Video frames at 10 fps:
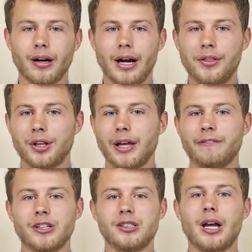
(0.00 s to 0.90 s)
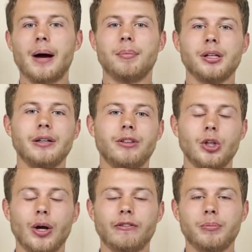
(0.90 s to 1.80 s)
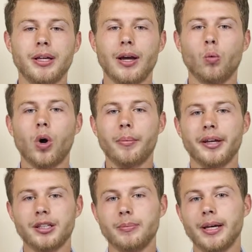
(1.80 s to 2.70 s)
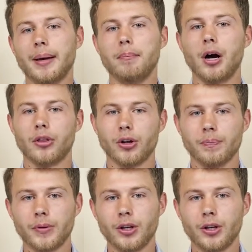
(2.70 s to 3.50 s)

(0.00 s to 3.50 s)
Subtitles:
And the left does not believe that you have to be a woman to be a mother.